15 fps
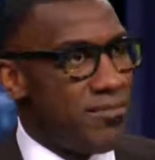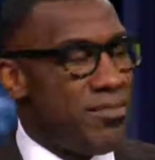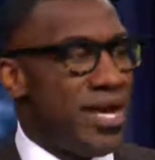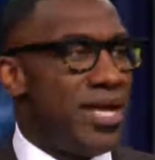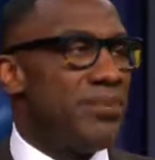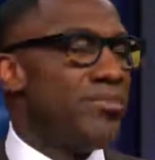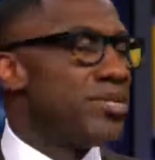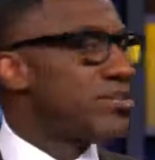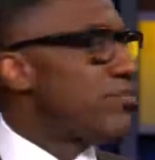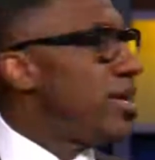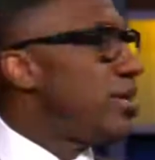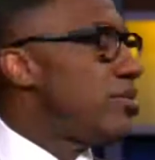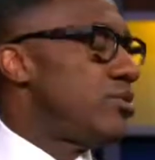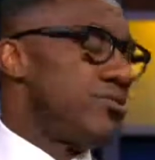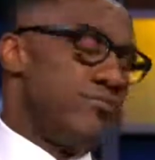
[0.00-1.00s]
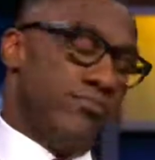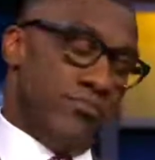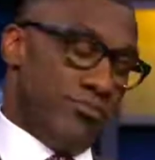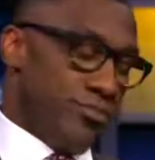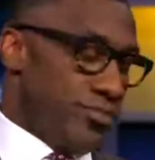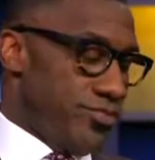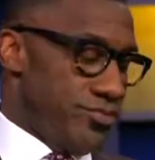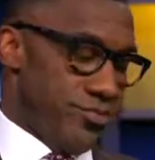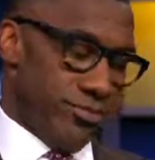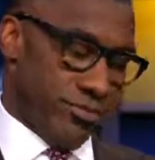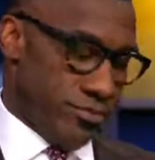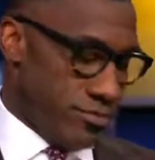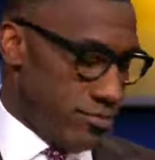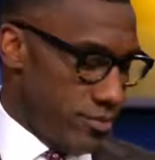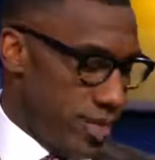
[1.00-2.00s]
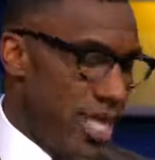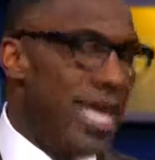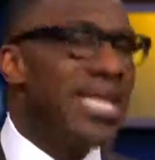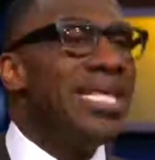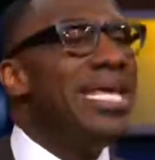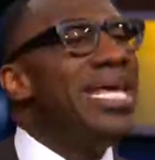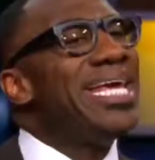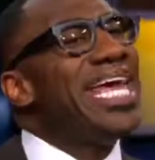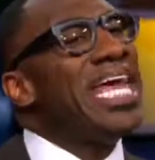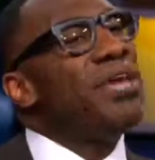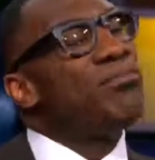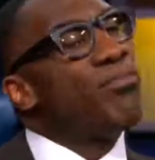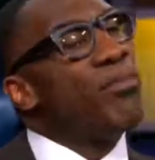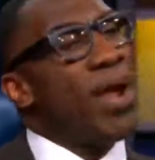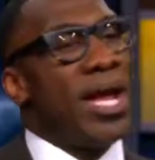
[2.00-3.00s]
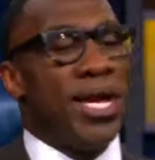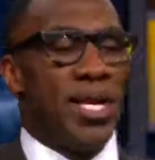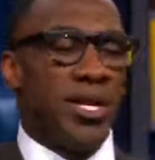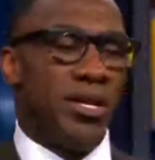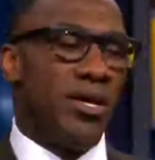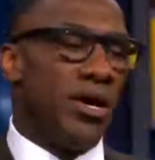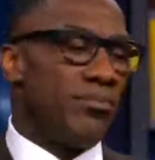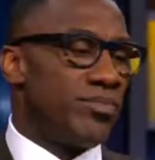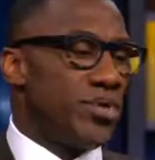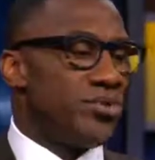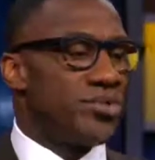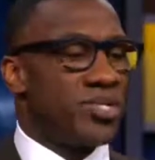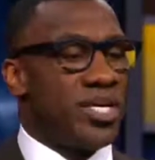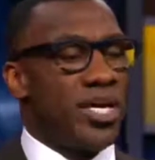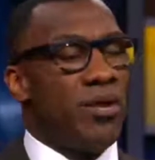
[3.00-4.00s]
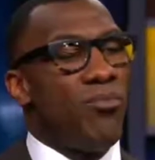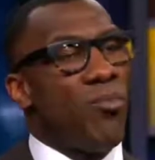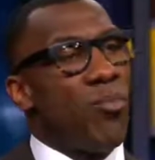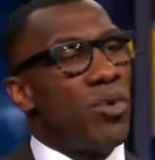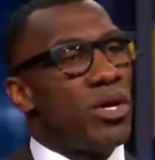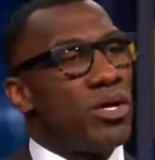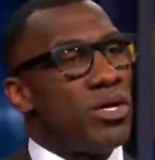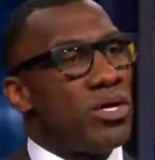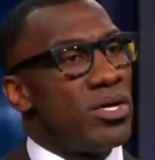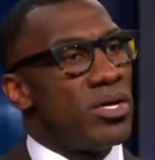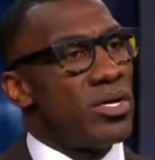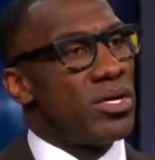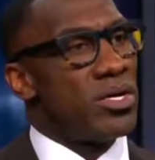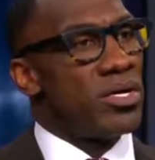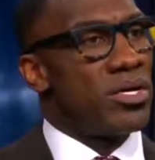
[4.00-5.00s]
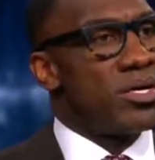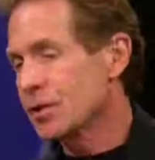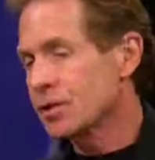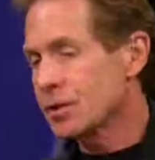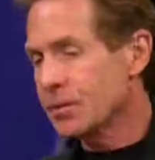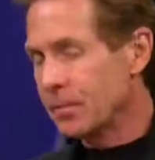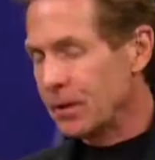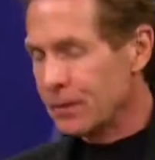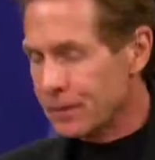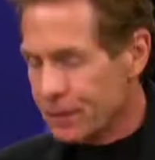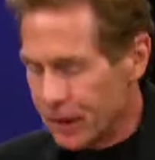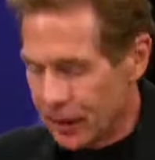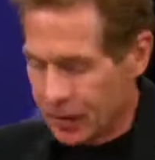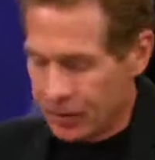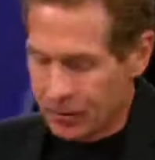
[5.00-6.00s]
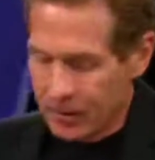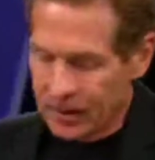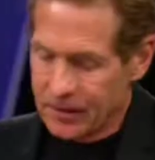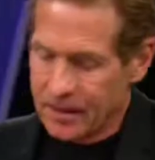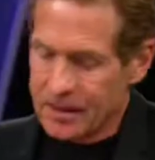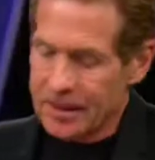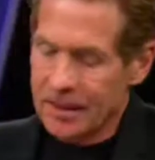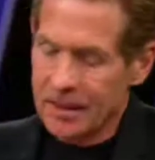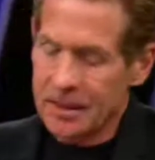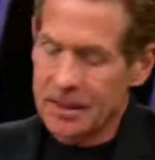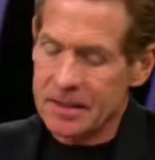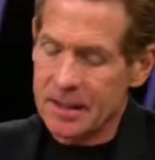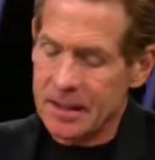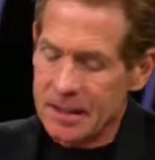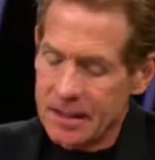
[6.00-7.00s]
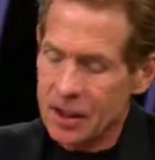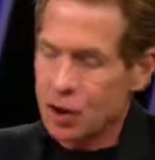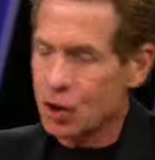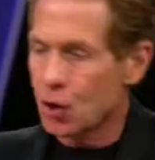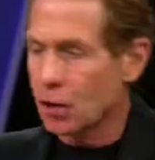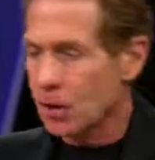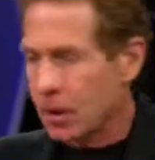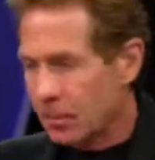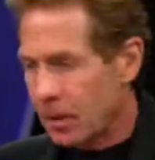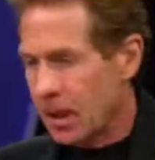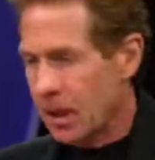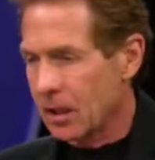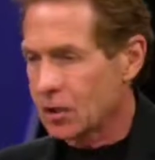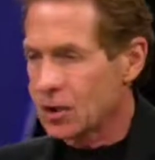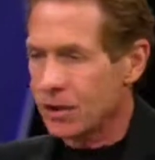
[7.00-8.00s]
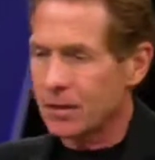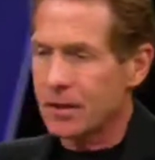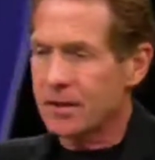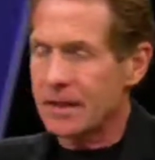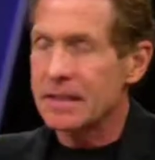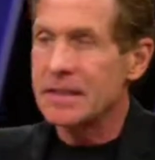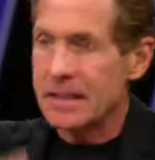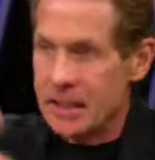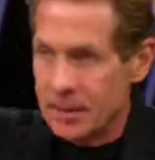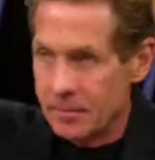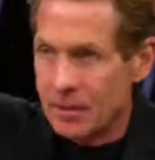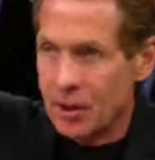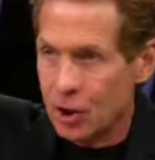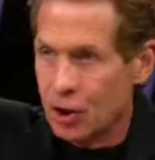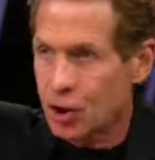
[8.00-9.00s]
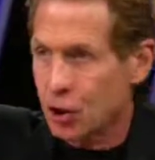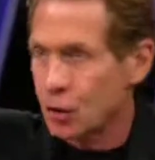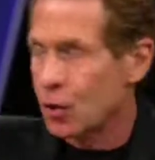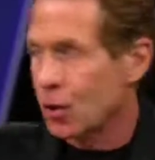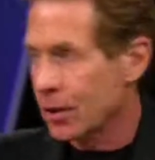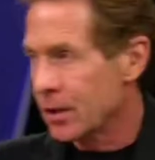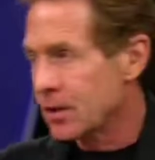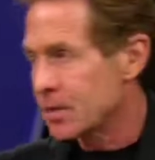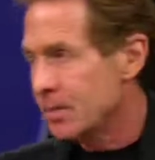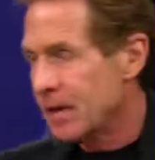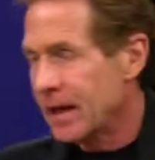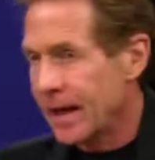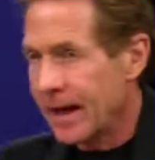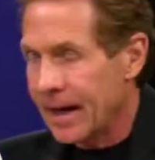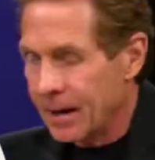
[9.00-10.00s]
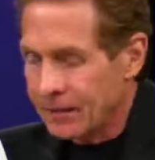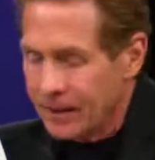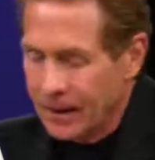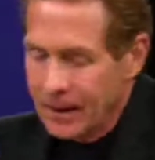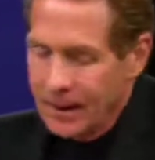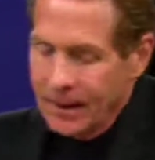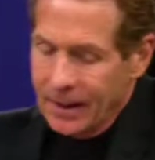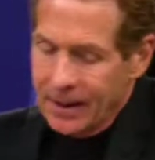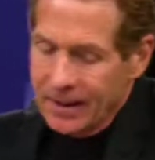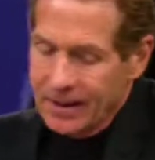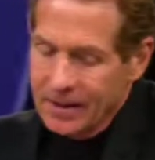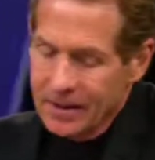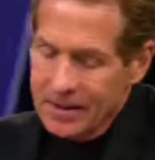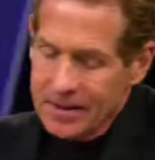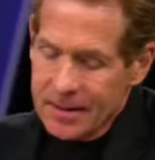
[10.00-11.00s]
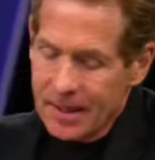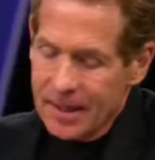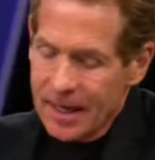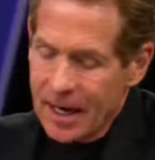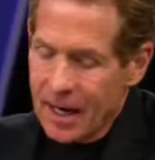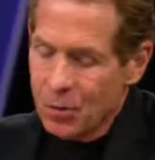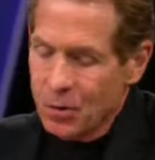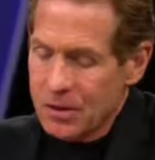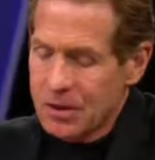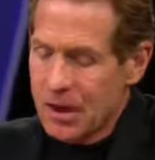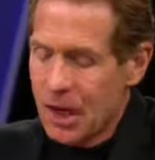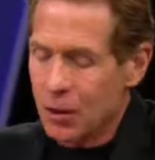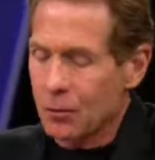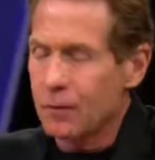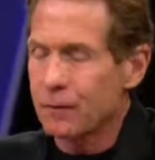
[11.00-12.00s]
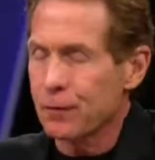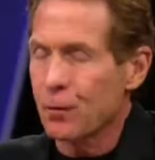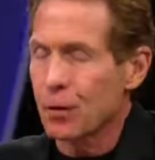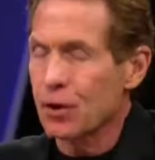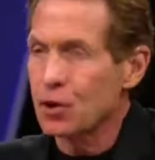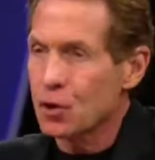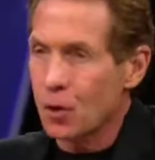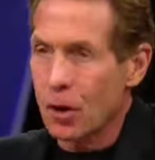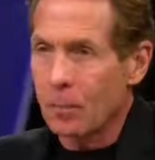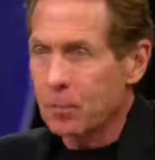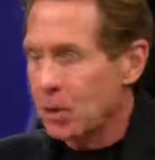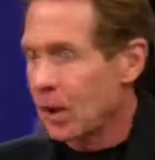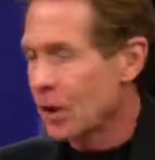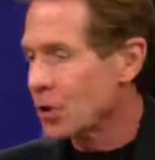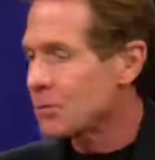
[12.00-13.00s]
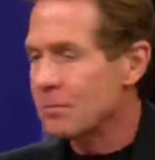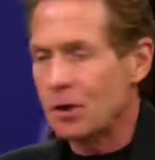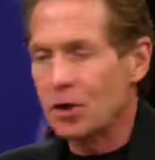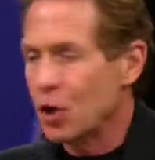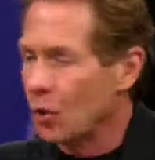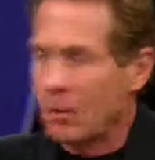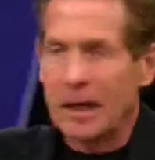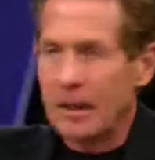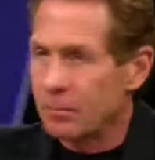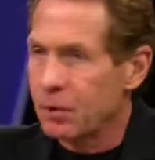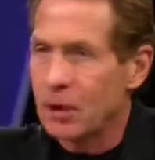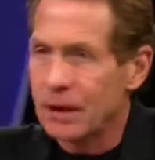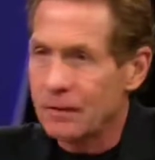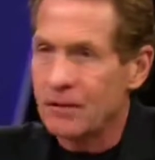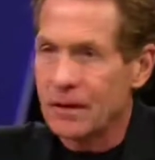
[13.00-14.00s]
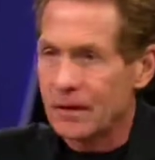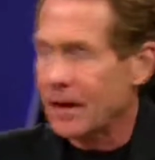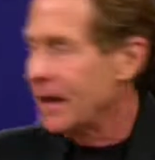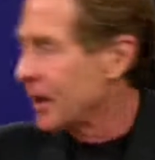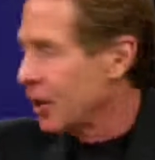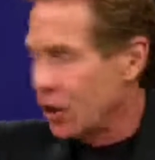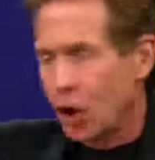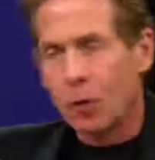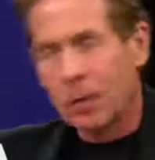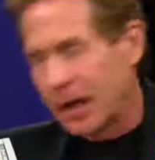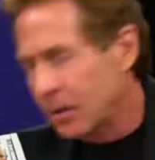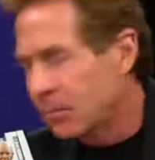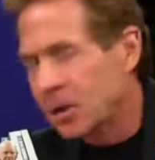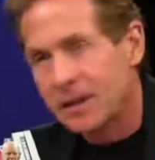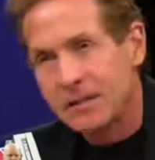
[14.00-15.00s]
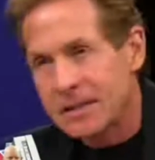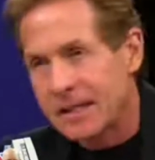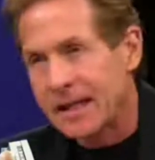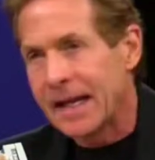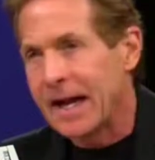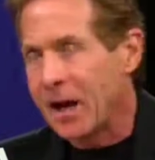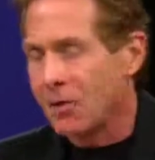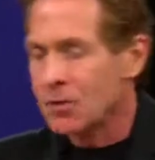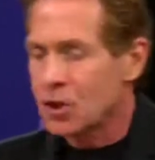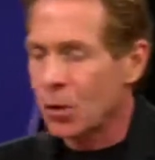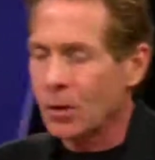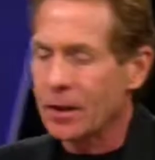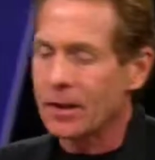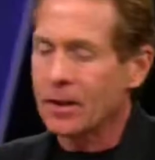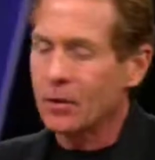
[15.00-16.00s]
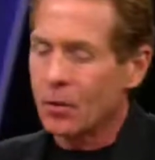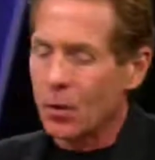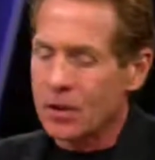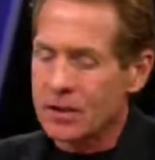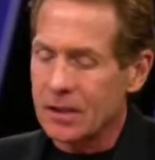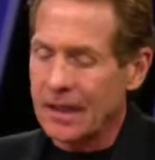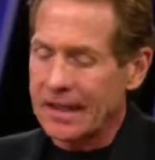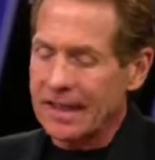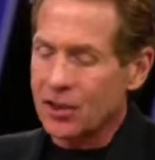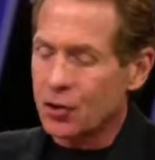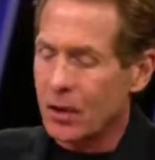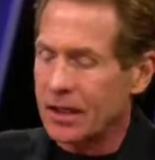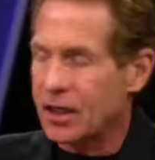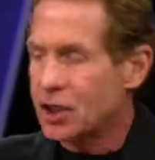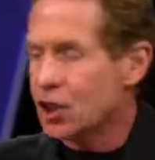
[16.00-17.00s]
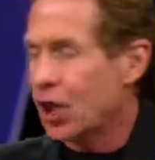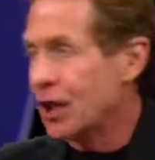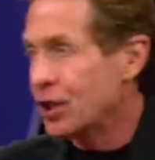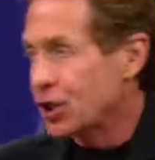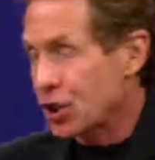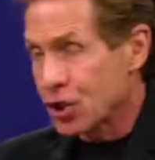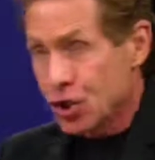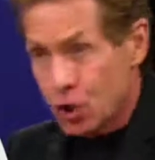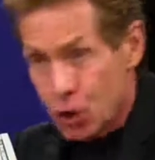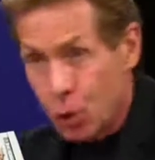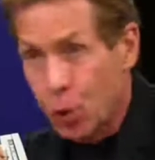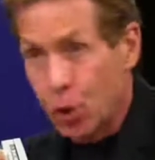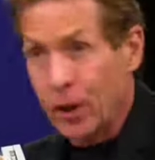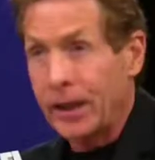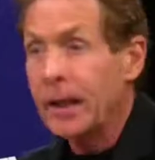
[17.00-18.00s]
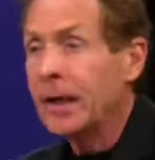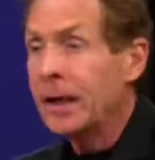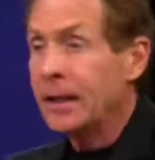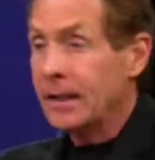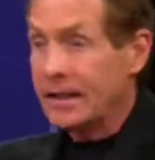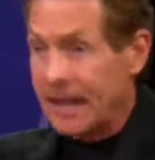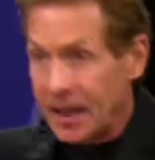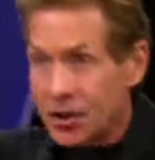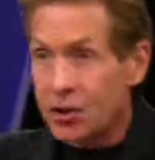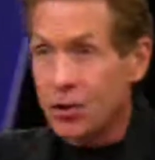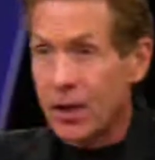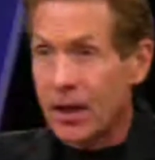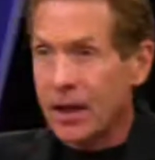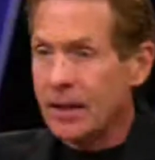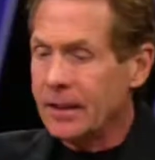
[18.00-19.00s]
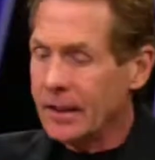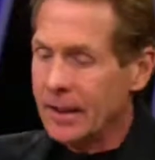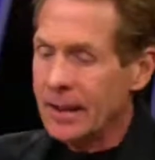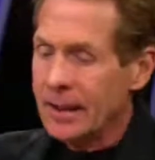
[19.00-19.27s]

Man, Mr. Mc, and he keeps bringing it up, though, Skip. He does. Now, just to be fair about this, in his initial apology that the team issued on his behalf, he did say, I was not referring to our players, but nobody believed it then and nobody believes it now. So it wasn't like he tried to change his story yesterday.